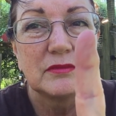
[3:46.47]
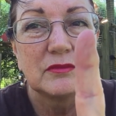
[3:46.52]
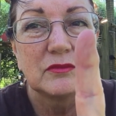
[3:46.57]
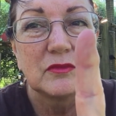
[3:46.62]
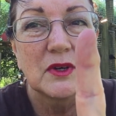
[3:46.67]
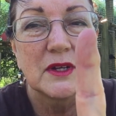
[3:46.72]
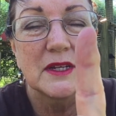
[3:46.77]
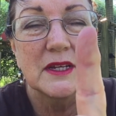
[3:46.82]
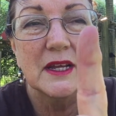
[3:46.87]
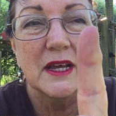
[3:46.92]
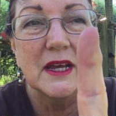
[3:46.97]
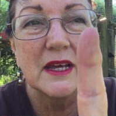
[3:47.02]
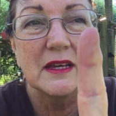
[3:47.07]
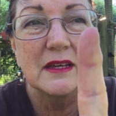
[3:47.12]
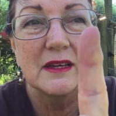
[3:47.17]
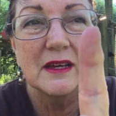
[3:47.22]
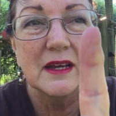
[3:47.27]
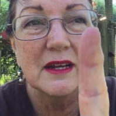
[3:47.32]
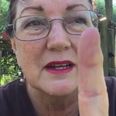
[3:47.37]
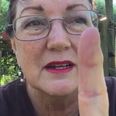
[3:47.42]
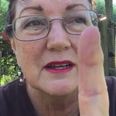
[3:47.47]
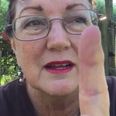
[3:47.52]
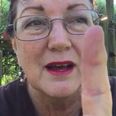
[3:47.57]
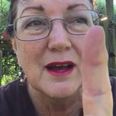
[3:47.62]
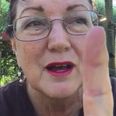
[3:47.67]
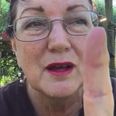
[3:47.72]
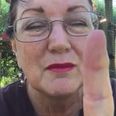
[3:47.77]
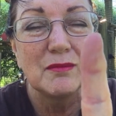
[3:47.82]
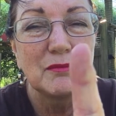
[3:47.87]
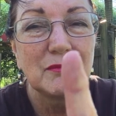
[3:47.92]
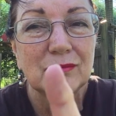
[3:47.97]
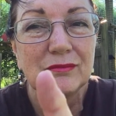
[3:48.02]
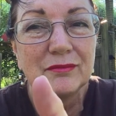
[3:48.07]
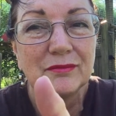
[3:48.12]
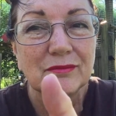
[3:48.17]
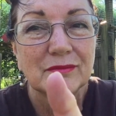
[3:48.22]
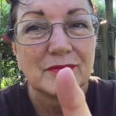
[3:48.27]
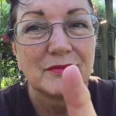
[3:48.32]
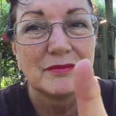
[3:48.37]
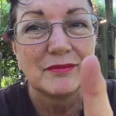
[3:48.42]
One day at a time,
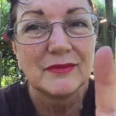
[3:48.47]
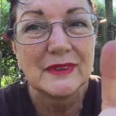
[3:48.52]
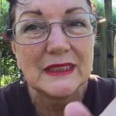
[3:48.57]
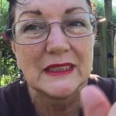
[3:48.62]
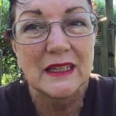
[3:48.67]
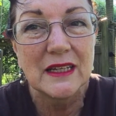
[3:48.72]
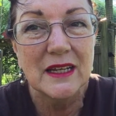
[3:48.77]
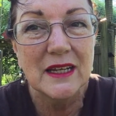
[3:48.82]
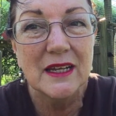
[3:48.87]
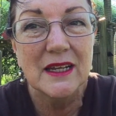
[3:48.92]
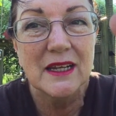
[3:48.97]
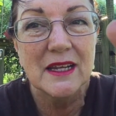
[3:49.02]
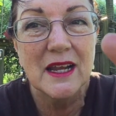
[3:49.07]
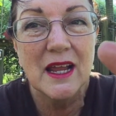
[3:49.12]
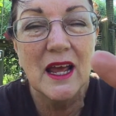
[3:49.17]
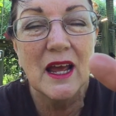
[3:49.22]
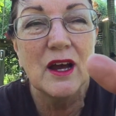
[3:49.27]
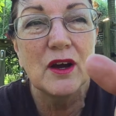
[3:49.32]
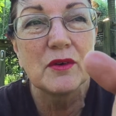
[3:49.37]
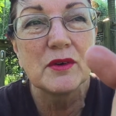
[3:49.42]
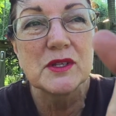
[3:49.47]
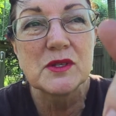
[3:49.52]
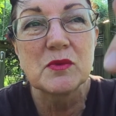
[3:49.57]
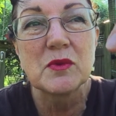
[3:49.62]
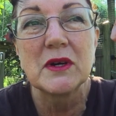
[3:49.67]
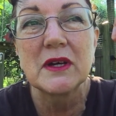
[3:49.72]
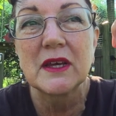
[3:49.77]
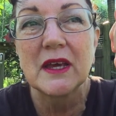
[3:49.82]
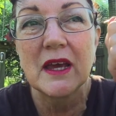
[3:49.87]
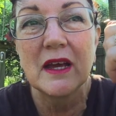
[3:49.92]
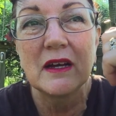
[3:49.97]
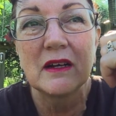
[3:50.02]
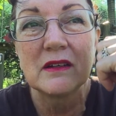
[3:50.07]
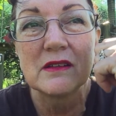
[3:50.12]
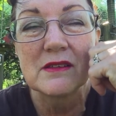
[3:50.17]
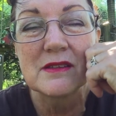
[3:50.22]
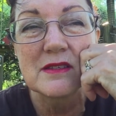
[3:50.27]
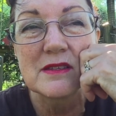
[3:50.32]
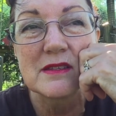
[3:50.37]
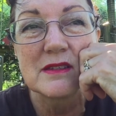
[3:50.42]
now is what
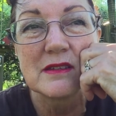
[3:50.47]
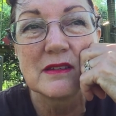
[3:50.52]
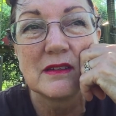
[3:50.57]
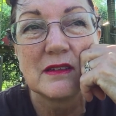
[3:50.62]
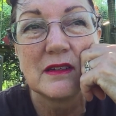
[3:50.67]
counts.